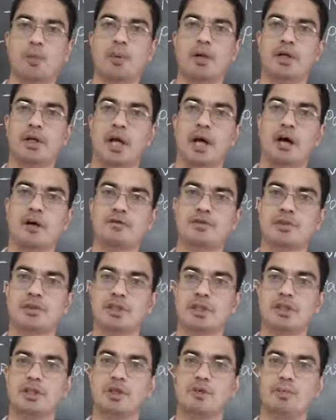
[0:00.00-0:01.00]
But
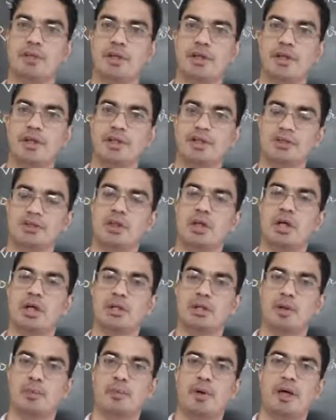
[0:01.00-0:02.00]
after the independence,
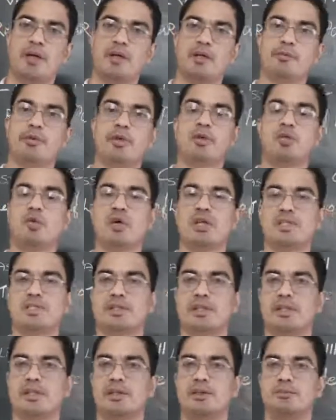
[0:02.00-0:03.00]
the Parliament
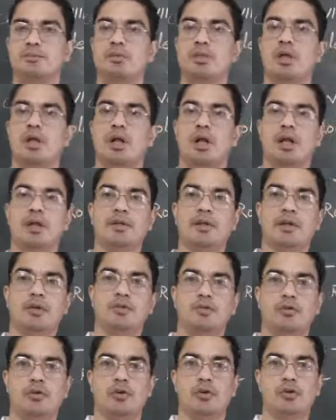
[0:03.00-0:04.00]
was set up, and
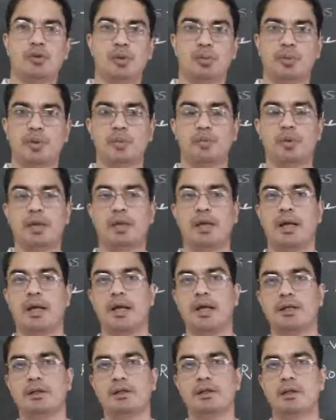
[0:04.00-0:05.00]
therefore the people
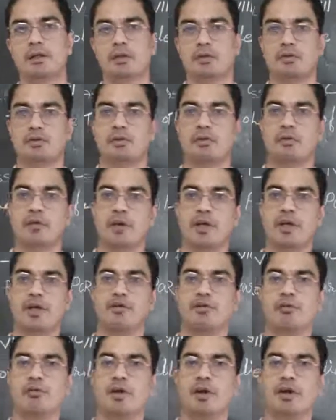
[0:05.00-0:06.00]
had
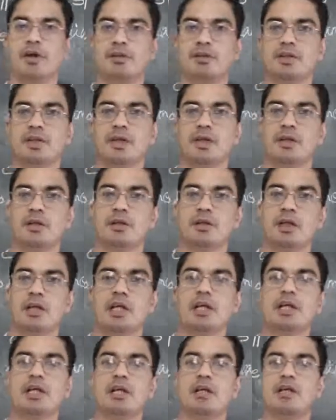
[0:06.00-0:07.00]
great faith in
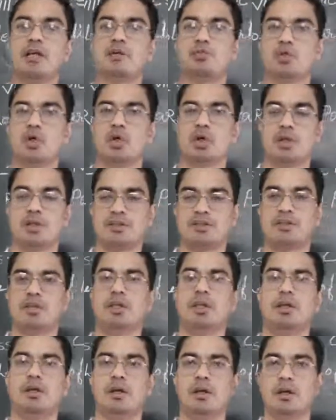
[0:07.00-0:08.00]
Indian
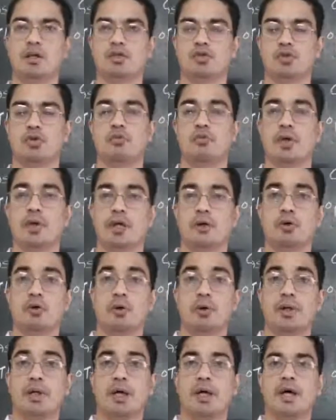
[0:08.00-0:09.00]
democracy. So we are
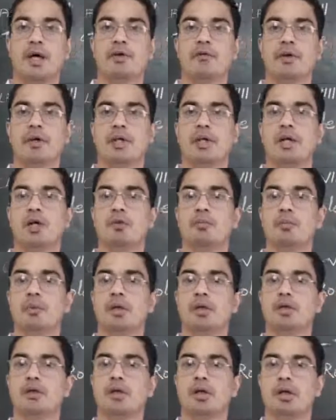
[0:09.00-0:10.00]
going to have a
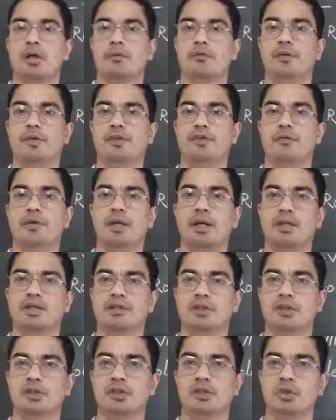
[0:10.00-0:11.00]
government which will
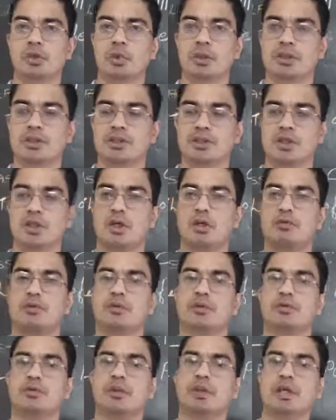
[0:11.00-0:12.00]
listen to us,
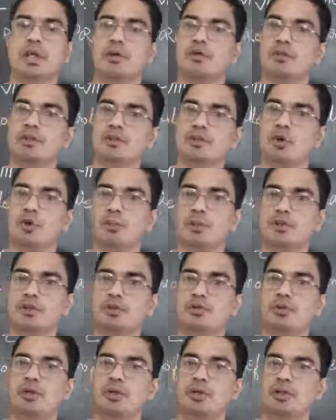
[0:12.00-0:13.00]
which will give us
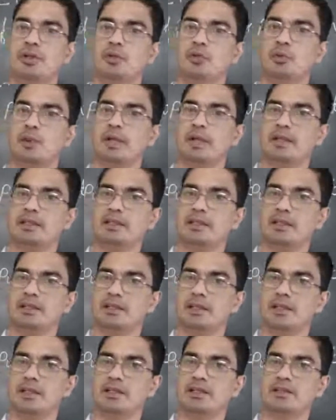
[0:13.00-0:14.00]
opportunity to elect
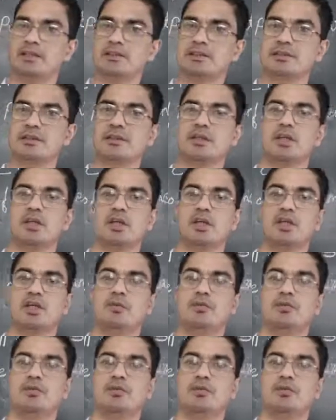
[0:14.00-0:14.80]
the leaders